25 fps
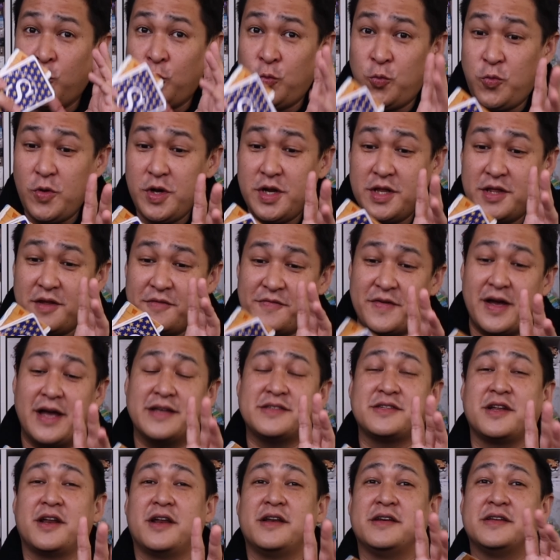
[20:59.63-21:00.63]
really
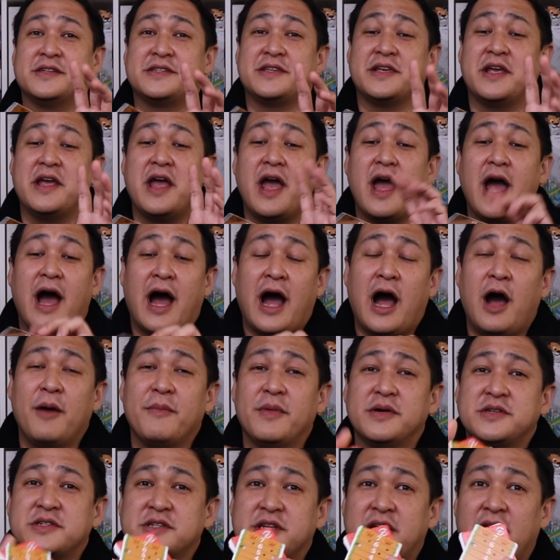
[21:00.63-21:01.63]
fascinating to see how
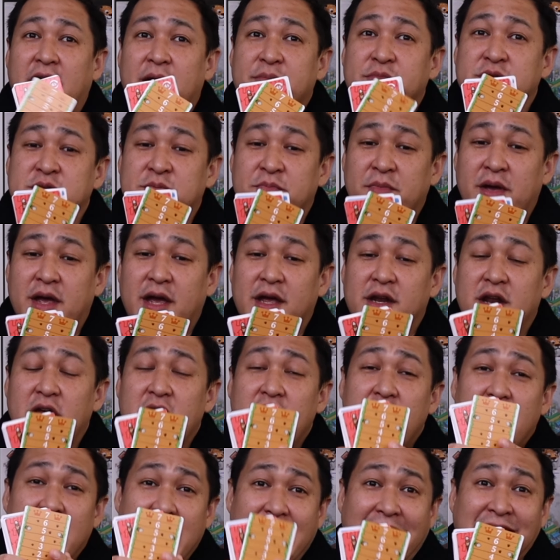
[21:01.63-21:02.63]
much game was made
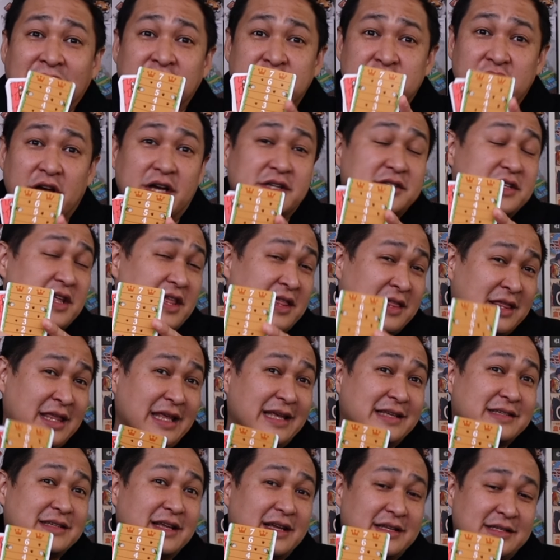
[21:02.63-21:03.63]
in just
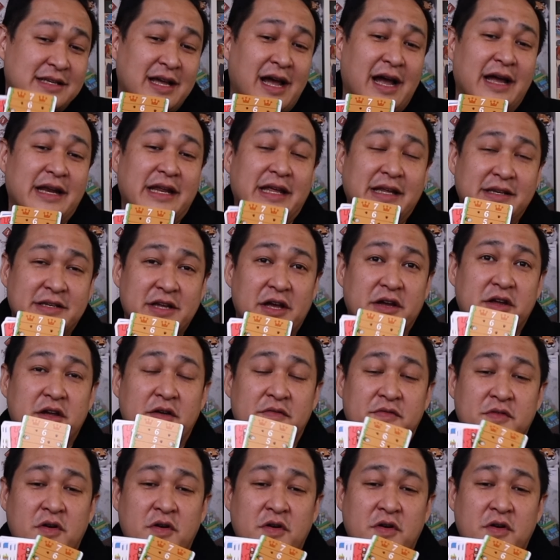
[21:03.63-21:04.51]
this tiny deck of